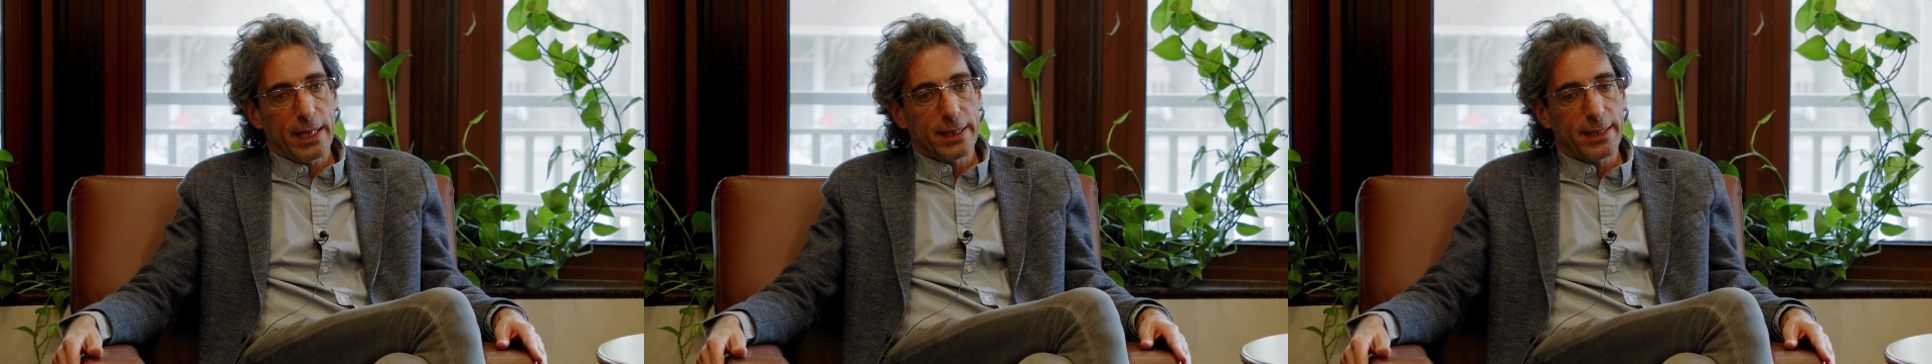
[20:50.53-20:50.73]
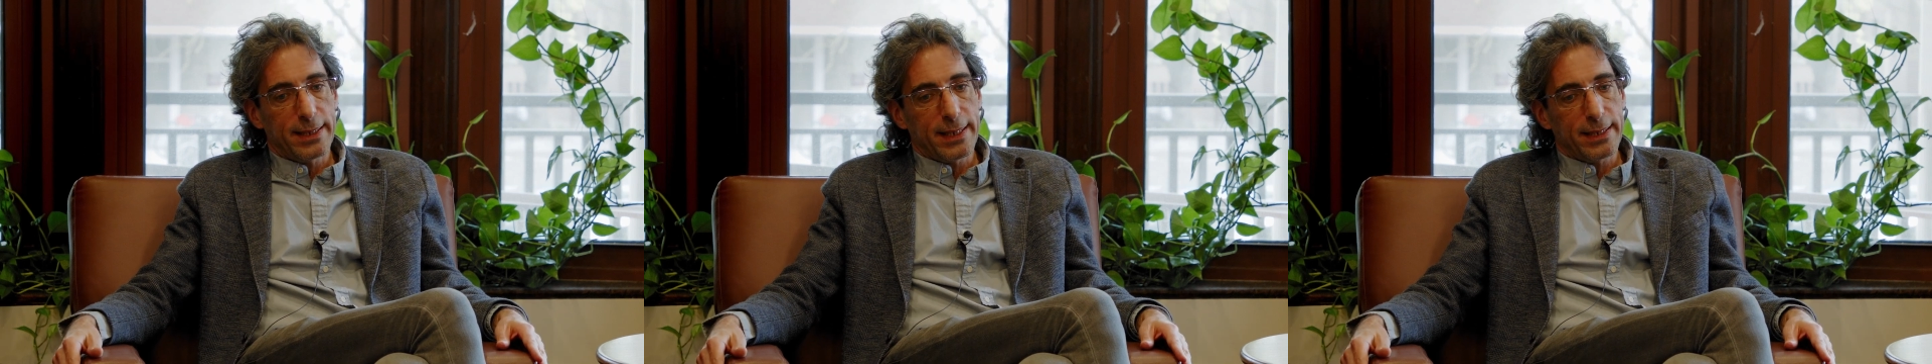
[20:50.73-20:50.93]

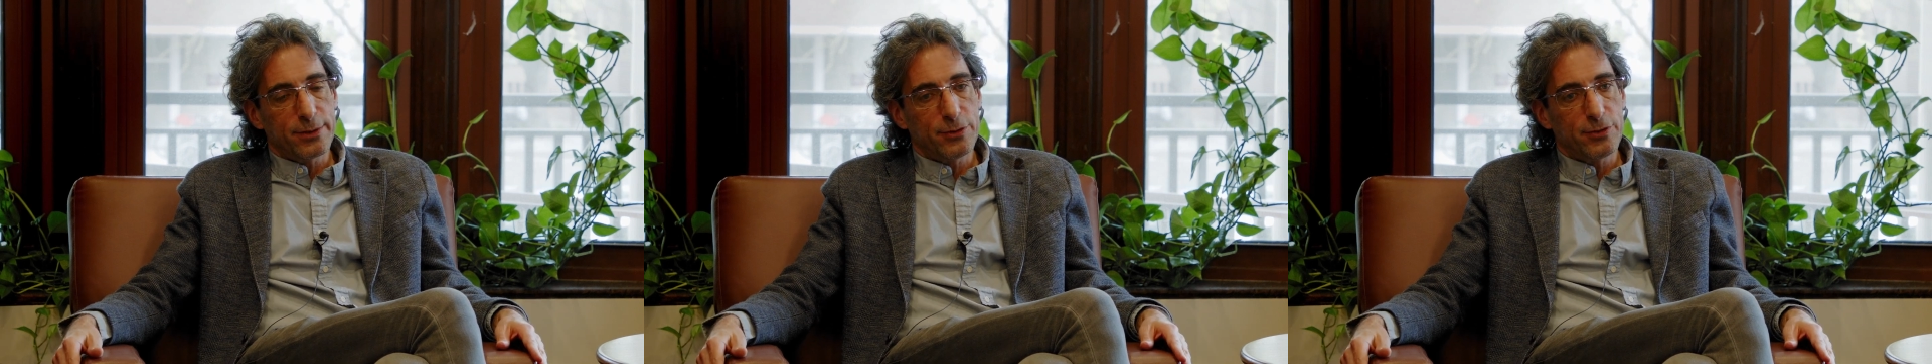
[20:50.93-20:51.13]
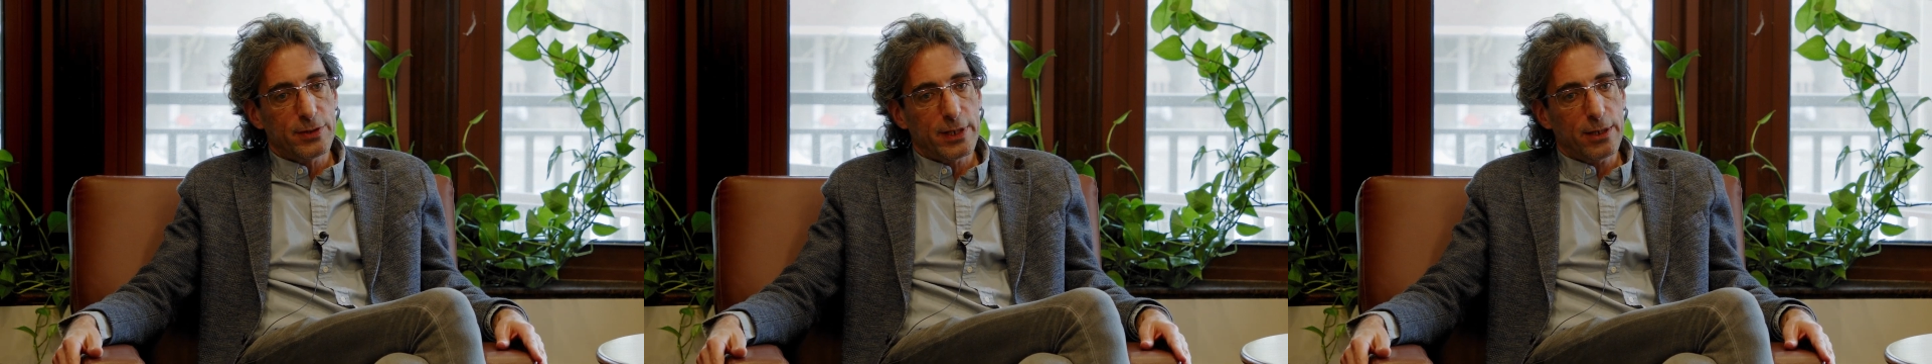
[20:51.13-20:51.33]
Then I
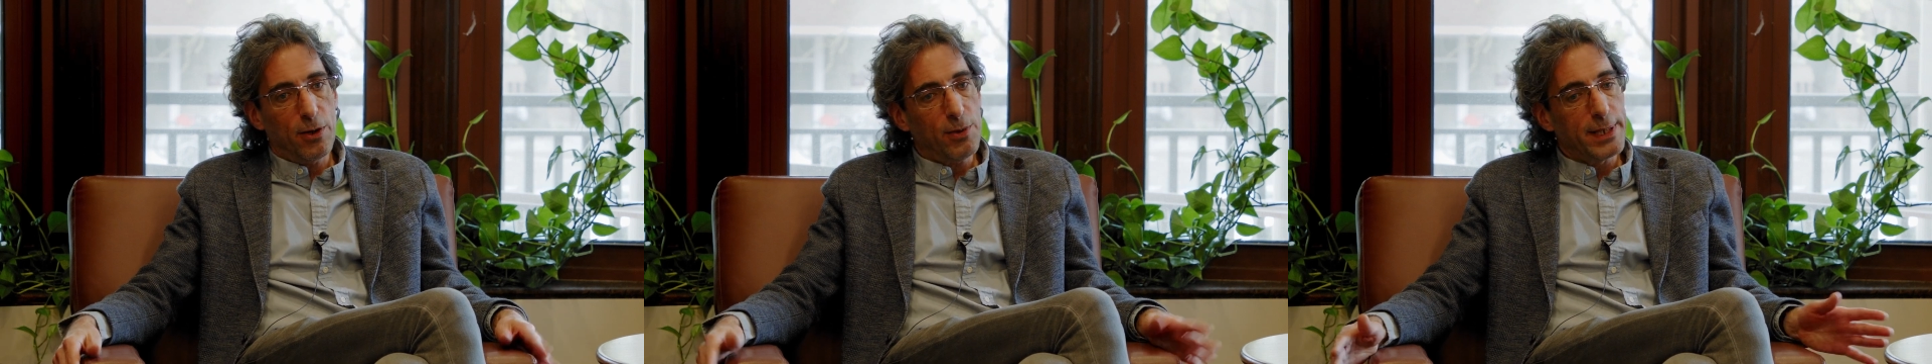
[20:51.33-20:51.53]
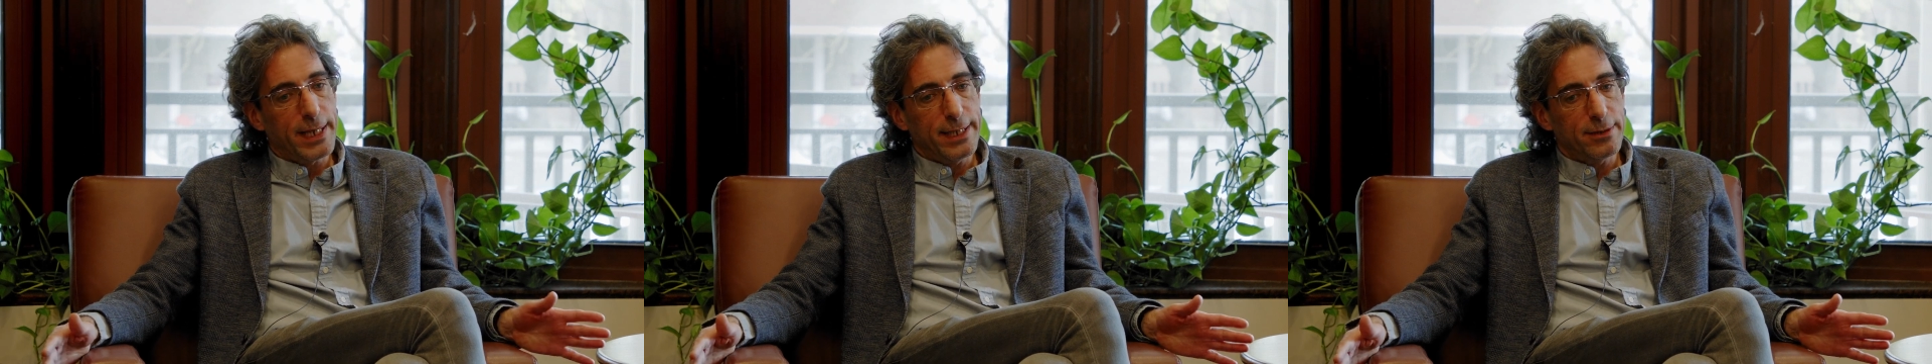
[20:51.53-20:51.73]
could say,
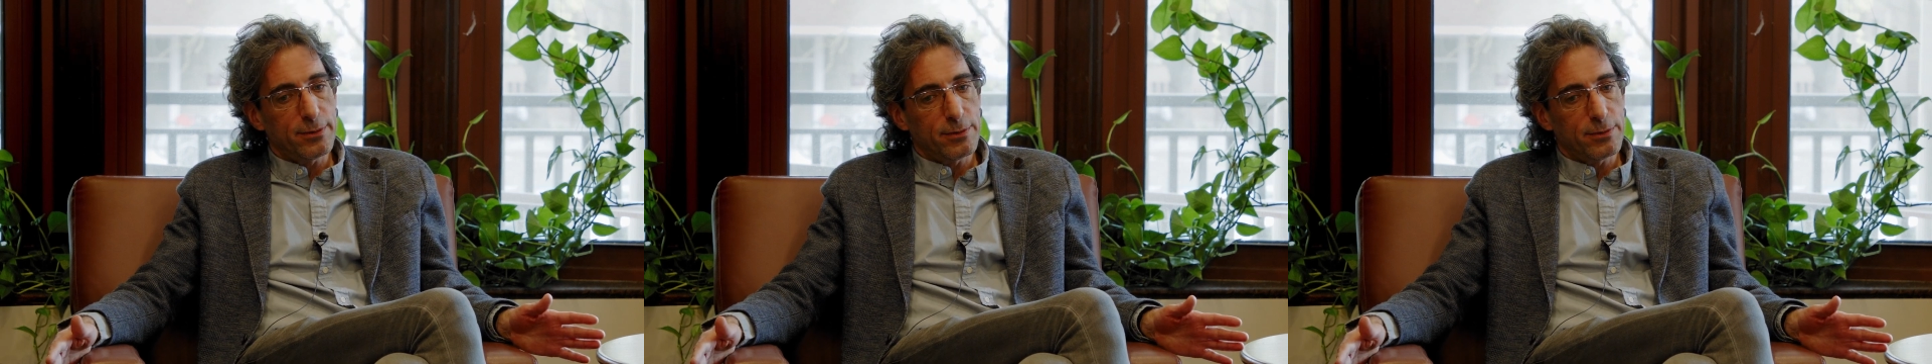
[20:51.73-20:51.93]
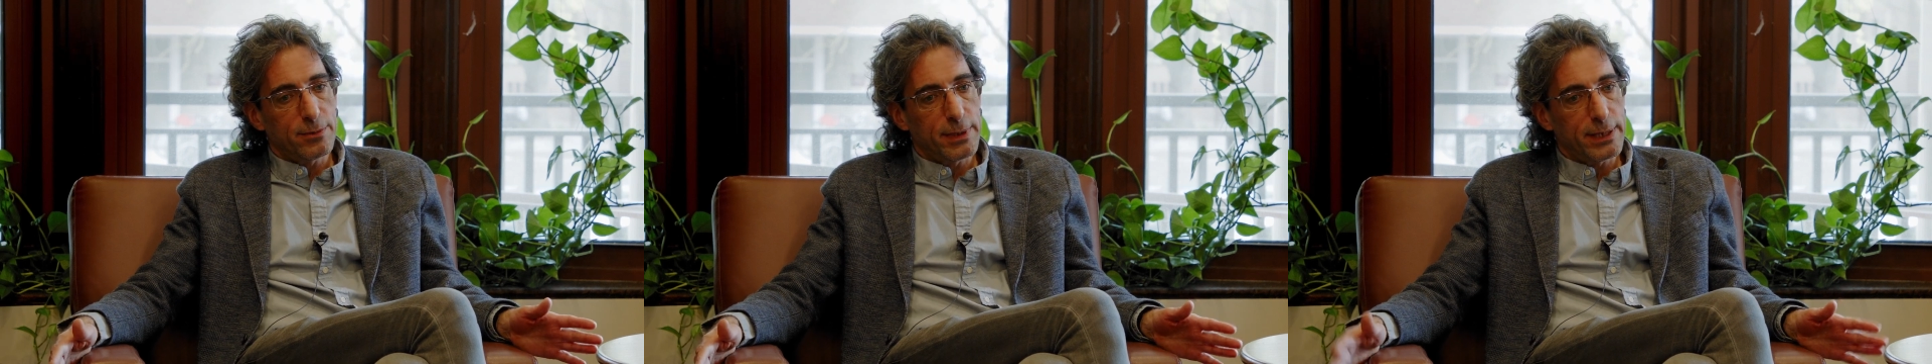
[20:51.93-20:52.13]
okay,
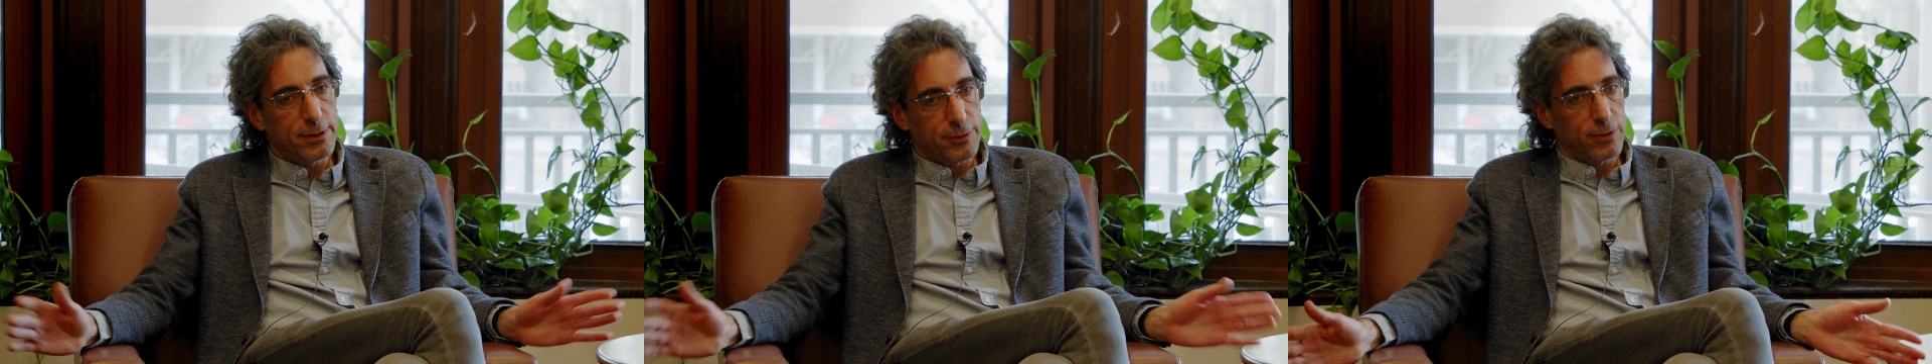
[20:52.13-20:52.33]
well,